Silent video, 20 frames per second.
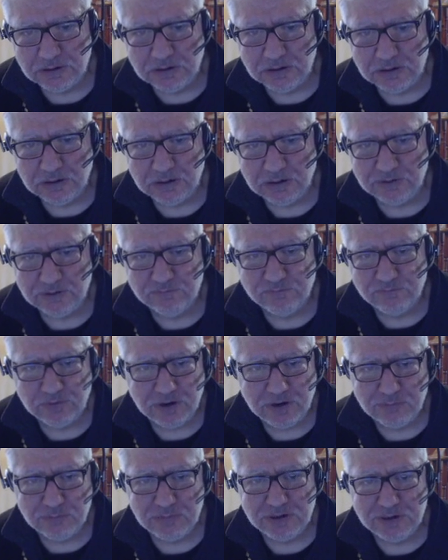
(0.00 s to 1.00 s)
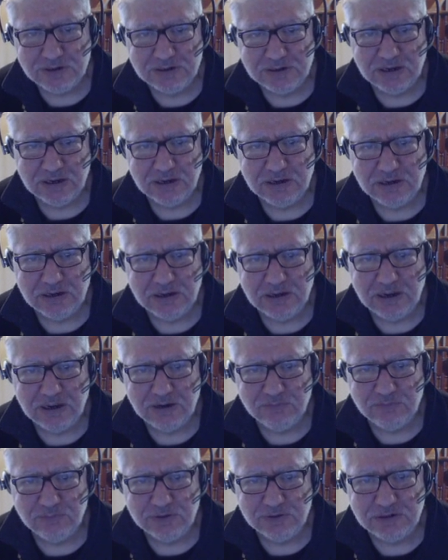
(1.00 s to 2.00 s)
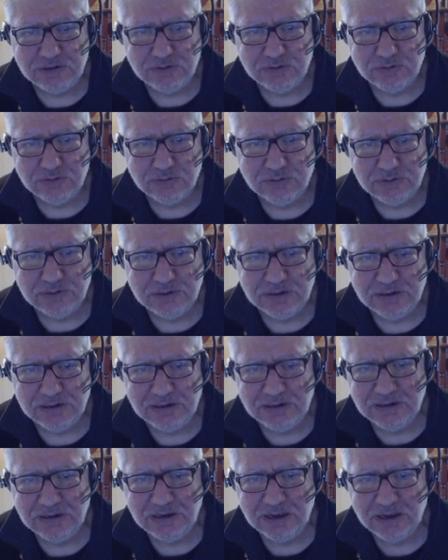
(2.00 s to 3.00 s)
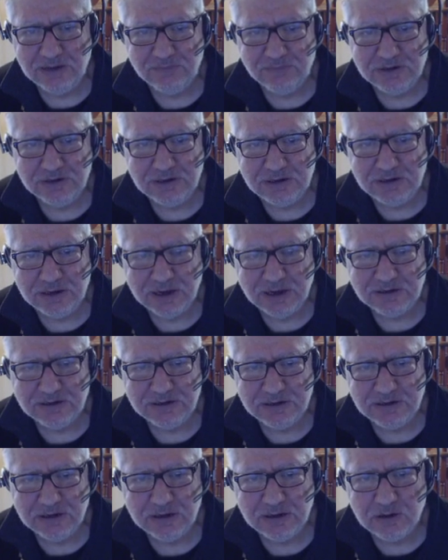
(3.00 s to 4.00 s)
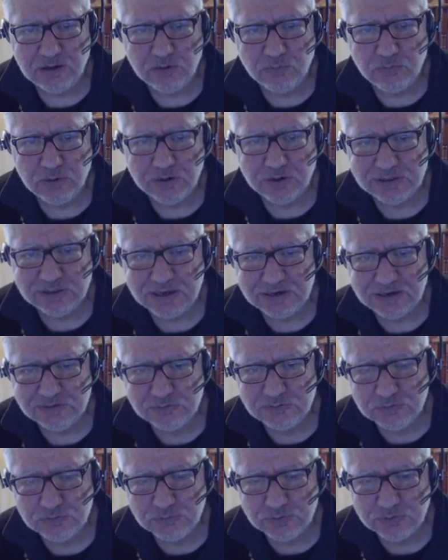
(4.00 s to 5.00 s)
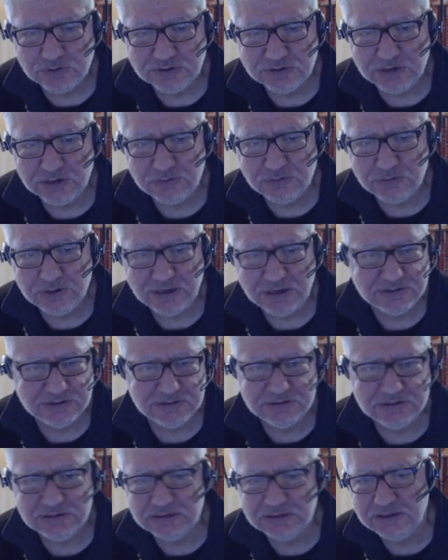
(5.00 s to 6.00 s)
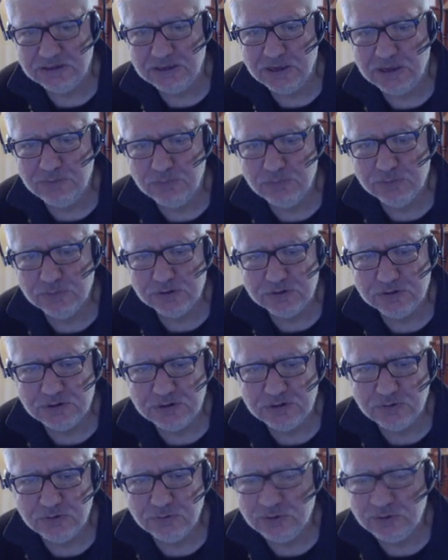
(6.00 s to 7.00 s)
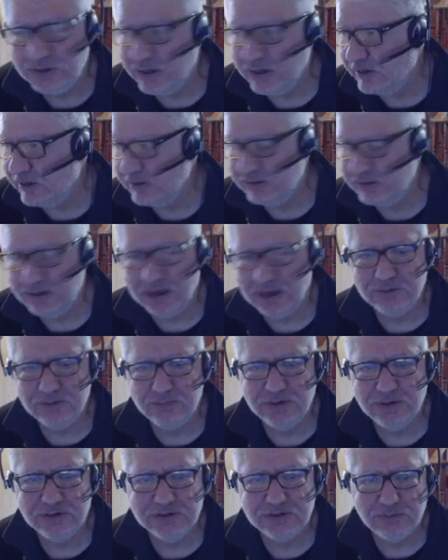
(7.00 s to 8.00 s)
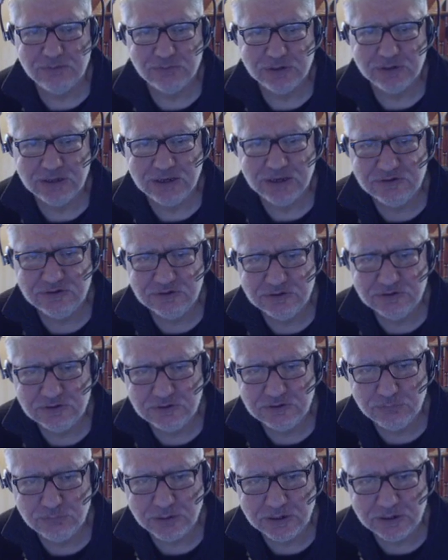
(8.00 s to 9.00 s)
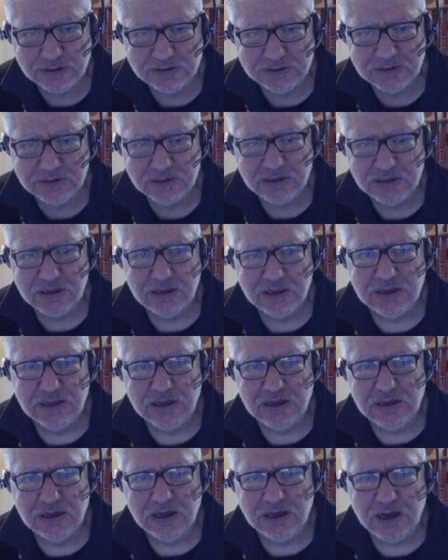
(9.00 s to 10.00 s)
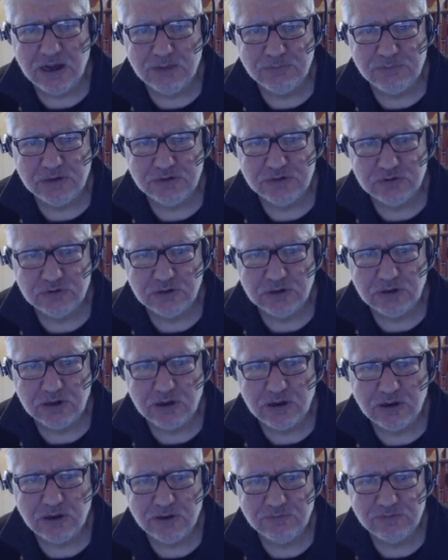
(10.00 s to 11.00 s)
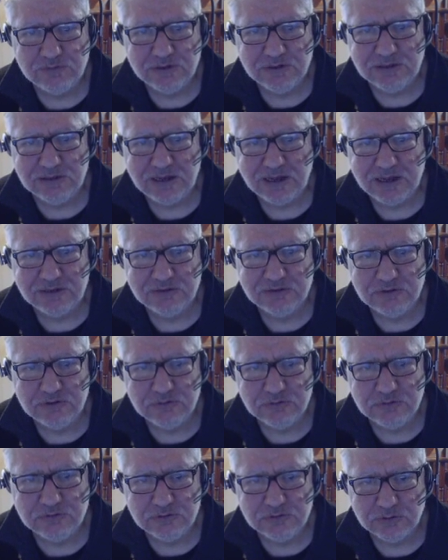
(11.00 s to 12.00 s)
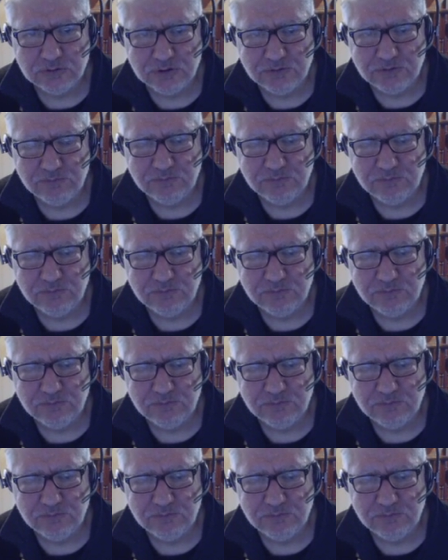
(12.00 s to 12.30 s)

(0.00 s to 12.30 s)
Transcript: environment, I really don't have any idea how well Lazarus works. I know it has the capability to create database applications, but I'm not sure how often that's used or